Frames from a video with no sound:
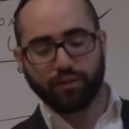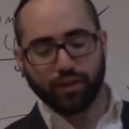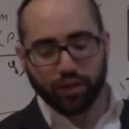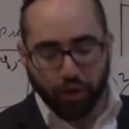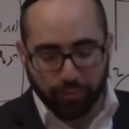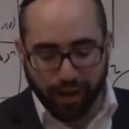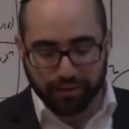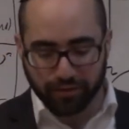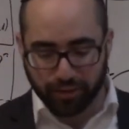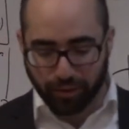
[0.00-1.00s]
going back
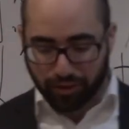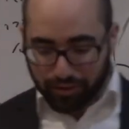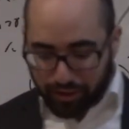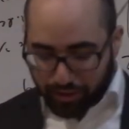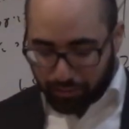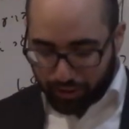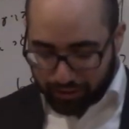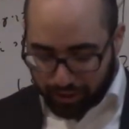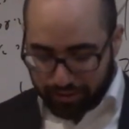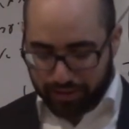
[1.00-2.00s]
to the Gemara. Gemara
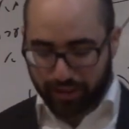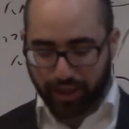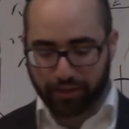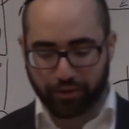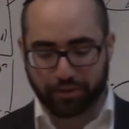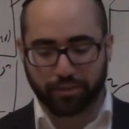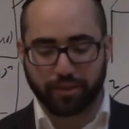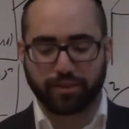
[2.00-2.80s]
tells us again, anything